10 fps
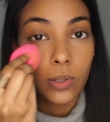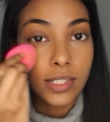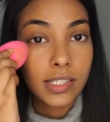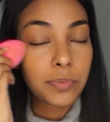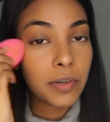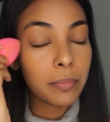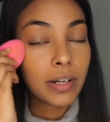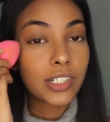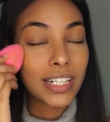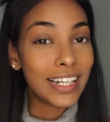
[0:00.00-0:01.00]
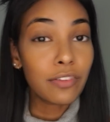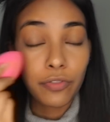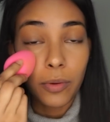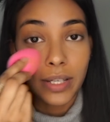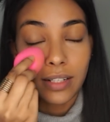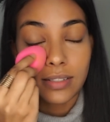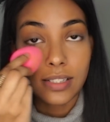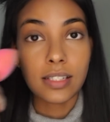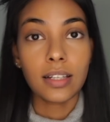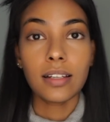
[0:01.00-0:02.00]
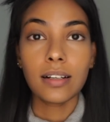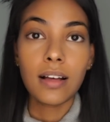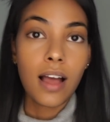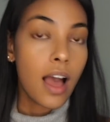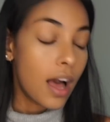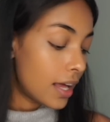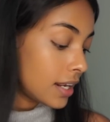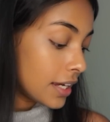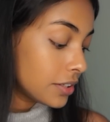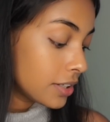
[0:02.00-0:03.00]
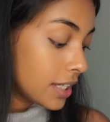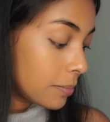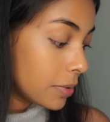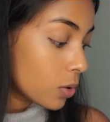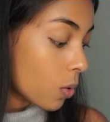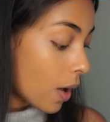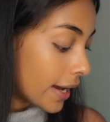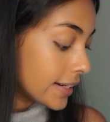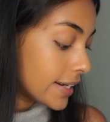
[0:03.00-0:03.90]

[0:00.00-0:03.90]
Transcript: this is pretty much it for my concealer. I like to keep it quite